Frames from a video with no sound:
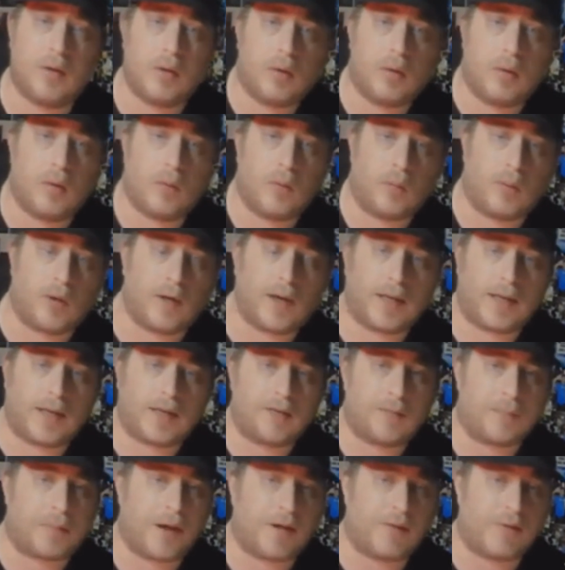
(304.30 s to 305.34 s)
One
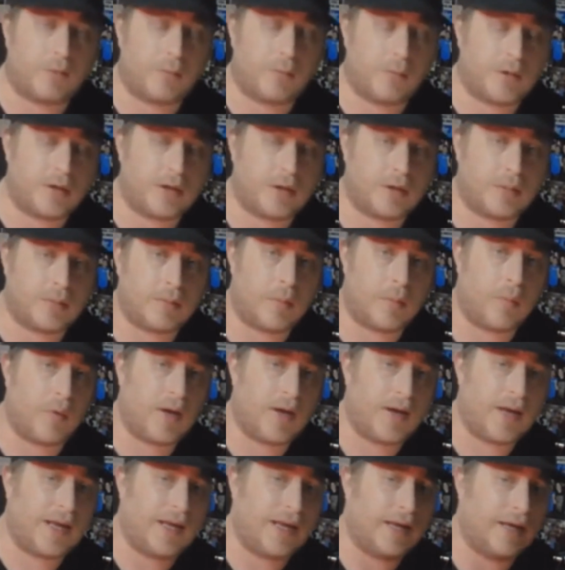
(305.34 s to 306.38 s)
against Barry Windham and one
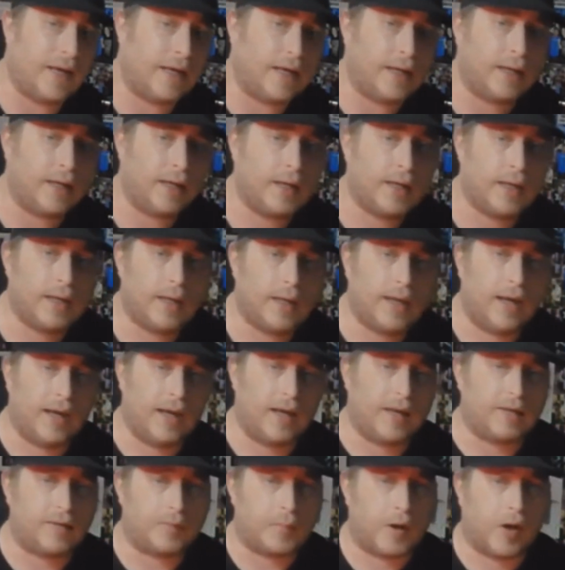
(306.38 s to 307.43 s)
here
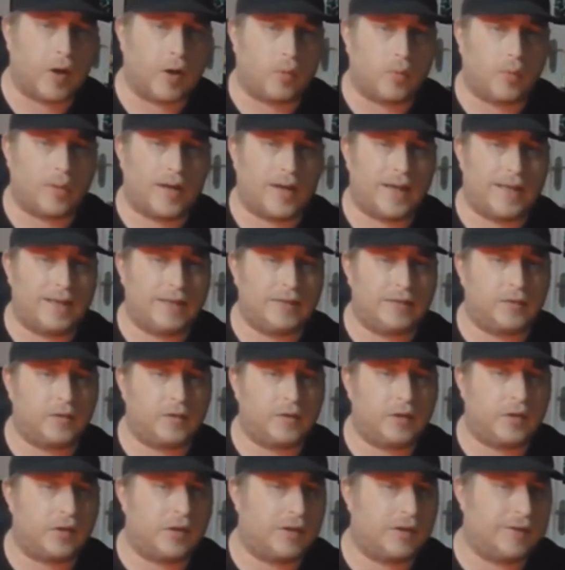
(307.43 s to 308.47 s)
against Michael Hayes for the
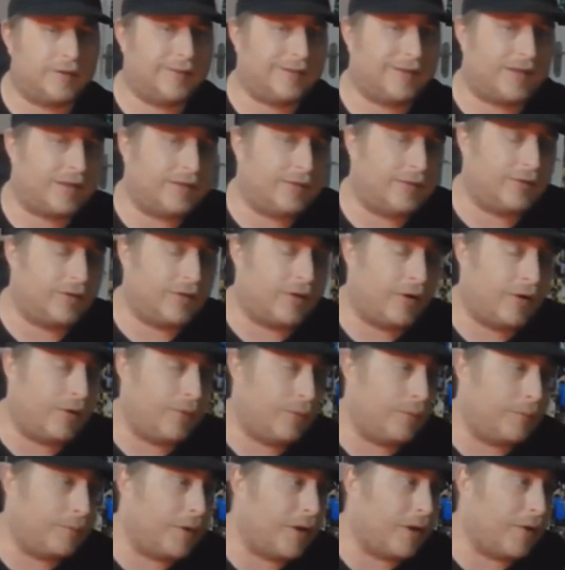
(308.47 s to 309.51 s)
United States
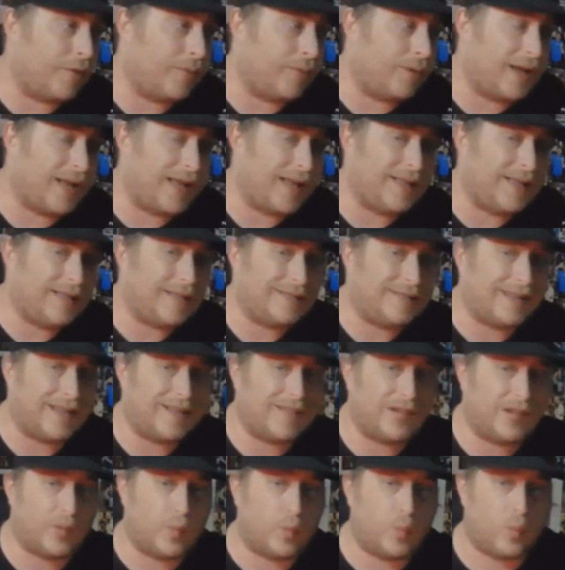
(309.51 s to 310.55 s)
title. Michael Hayes gets
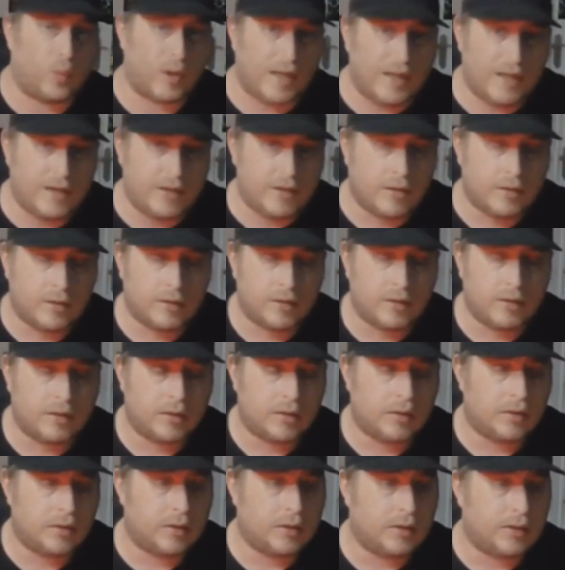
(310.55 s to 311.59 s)
the win.
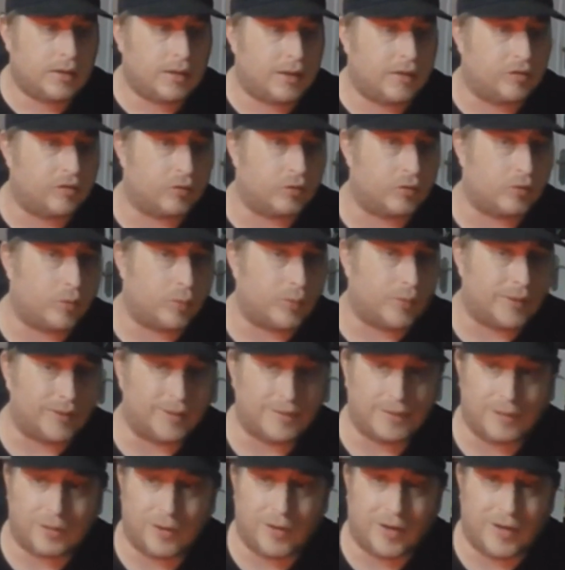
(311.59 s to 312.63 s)
He's your new
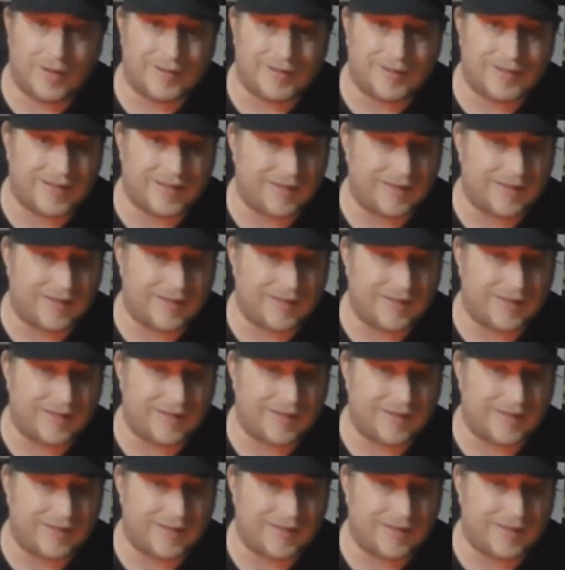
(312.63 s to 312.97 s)
United States